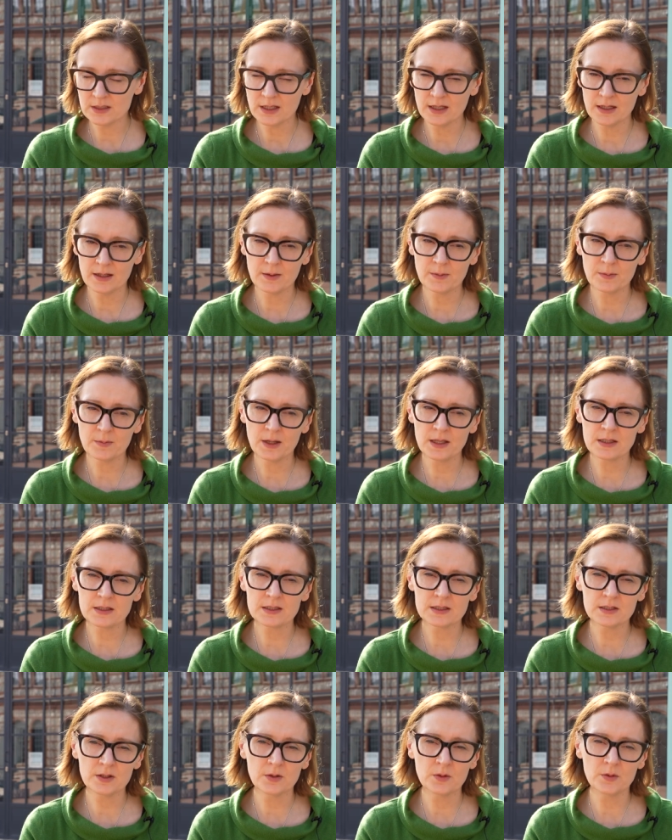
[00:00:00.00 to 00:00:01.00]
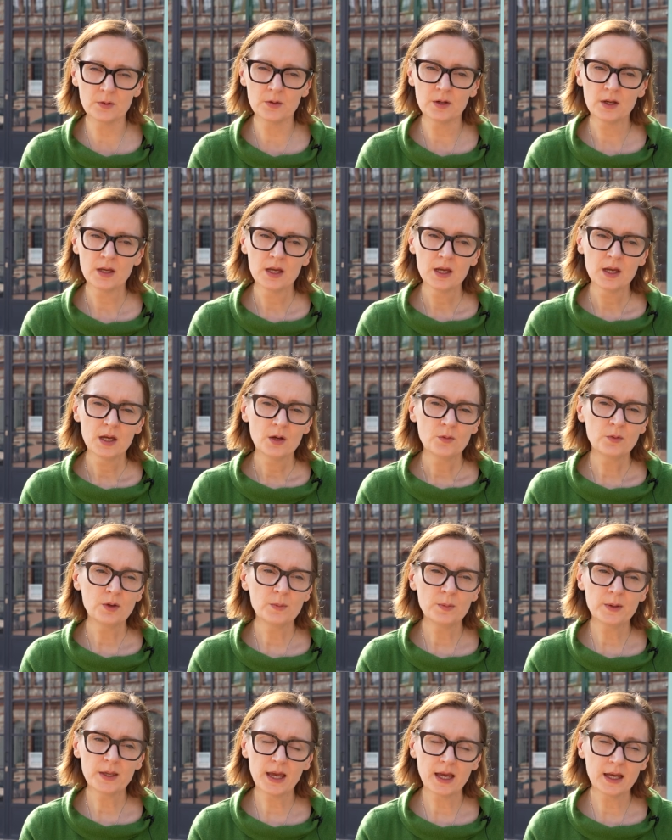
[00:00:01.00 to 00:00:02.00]
And so we
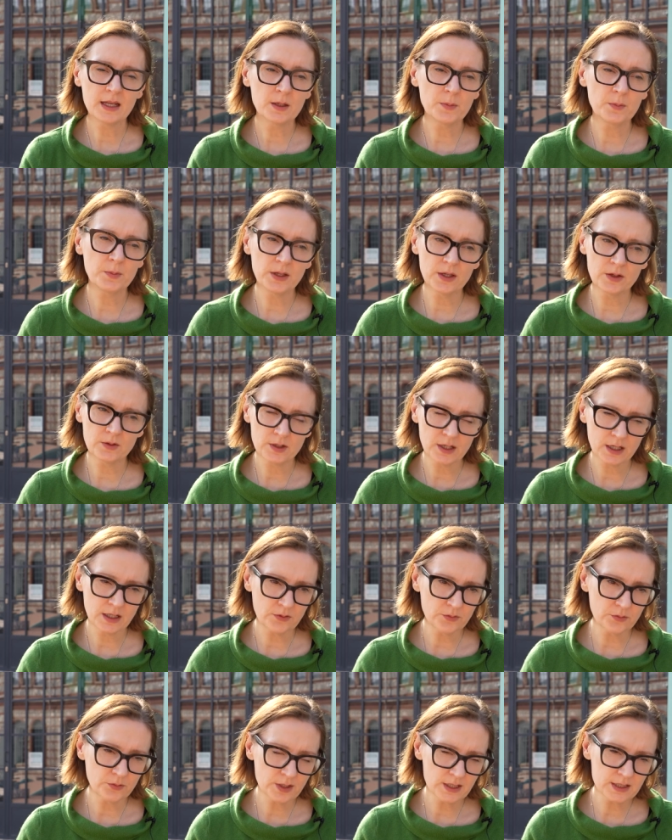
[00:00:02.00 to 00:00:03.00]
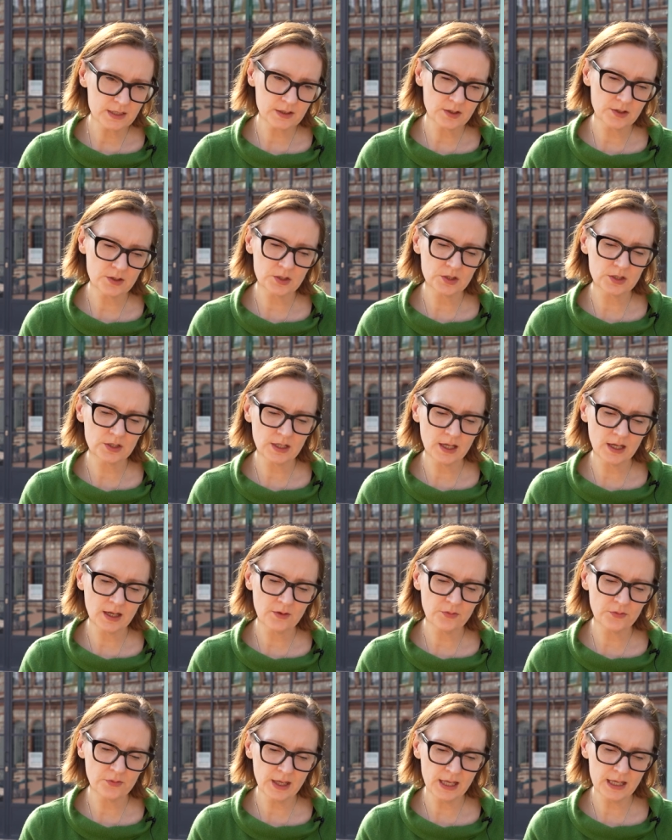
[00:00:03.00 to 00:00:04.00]
began a big kind of research
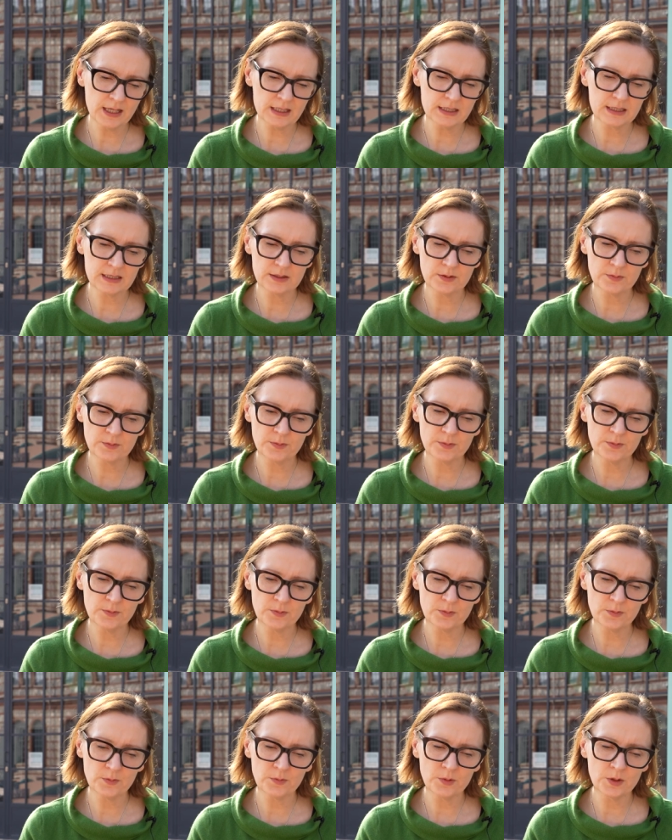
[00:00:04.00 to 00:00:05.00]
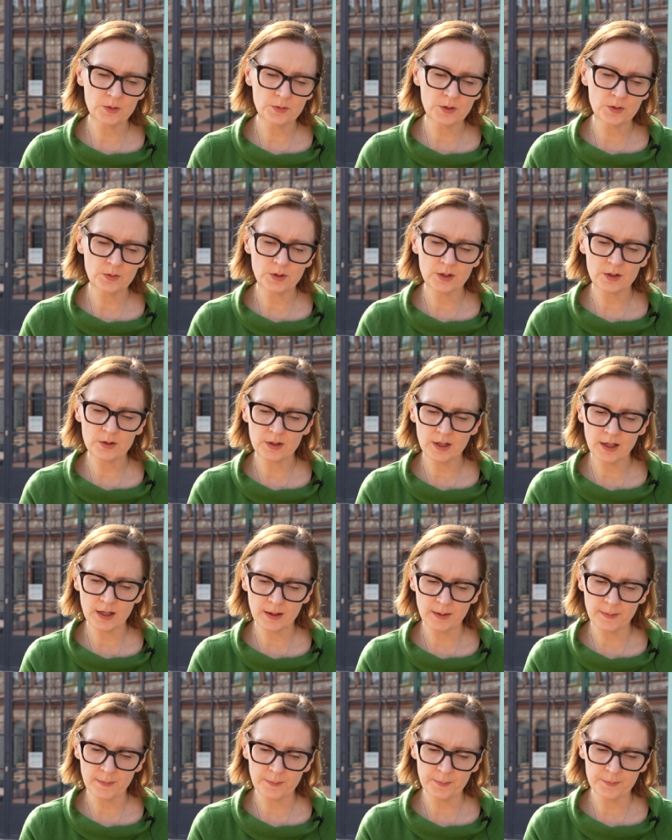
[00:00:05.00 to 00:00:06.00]
phase when we were
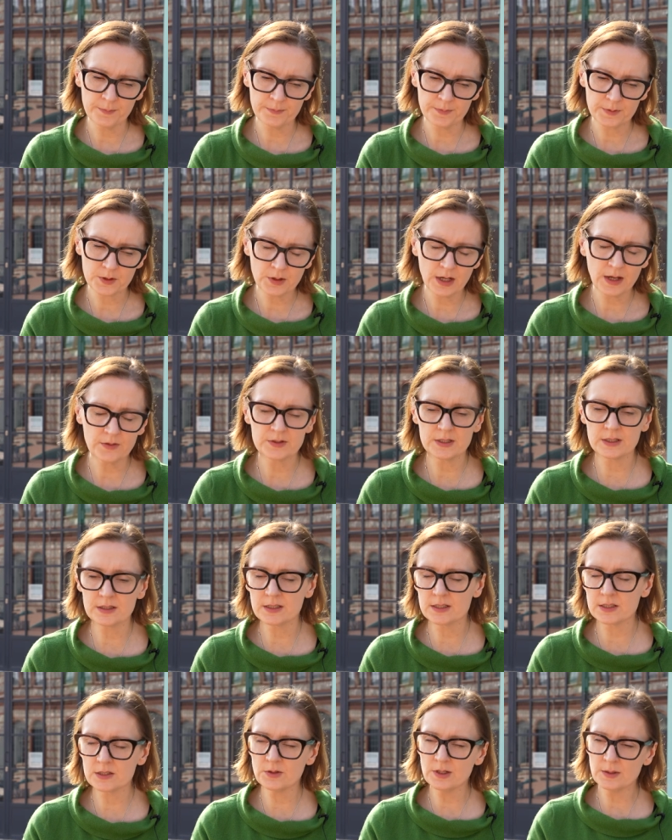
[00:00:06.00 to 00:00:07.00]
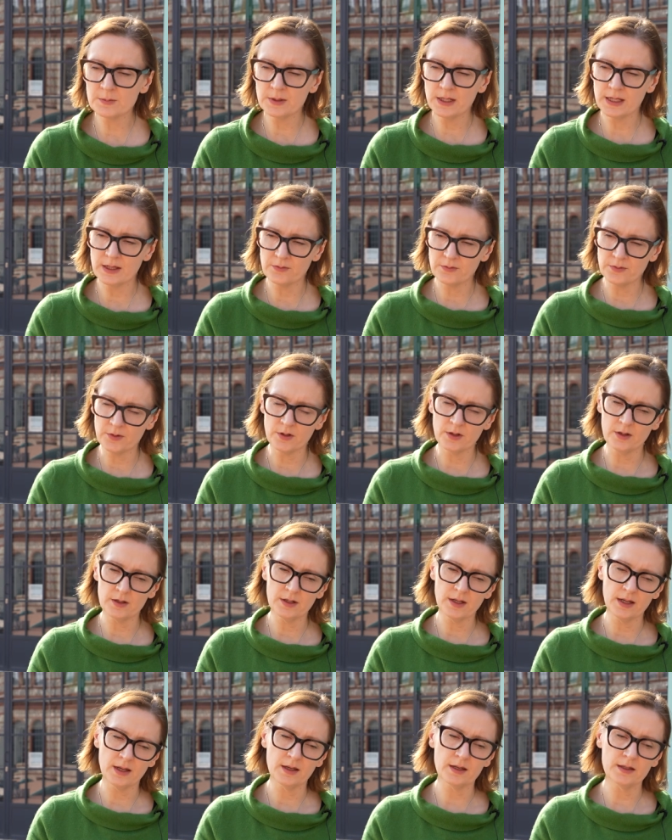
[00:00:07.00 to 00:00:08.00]
crafting the screenplay for
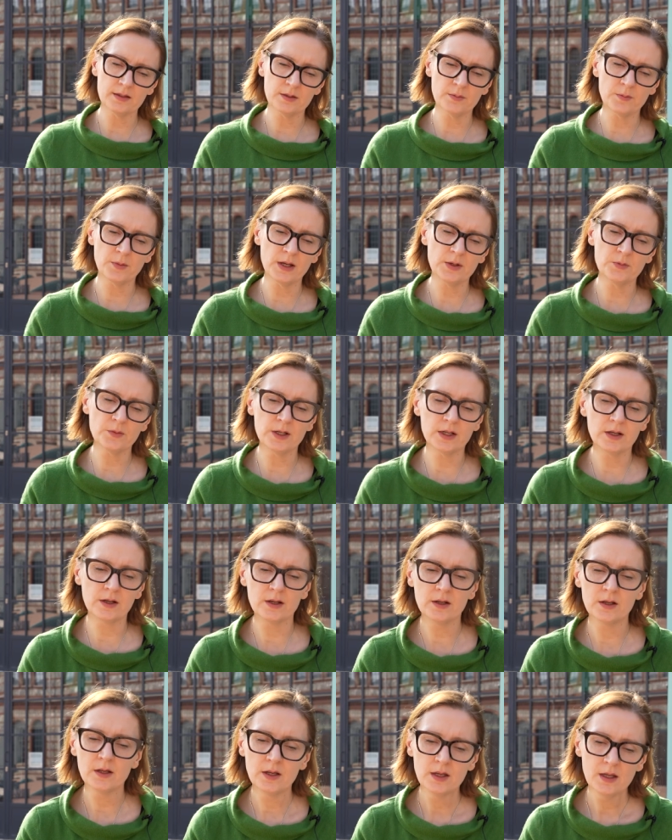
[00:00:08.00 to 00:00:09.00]
The Breadwinner,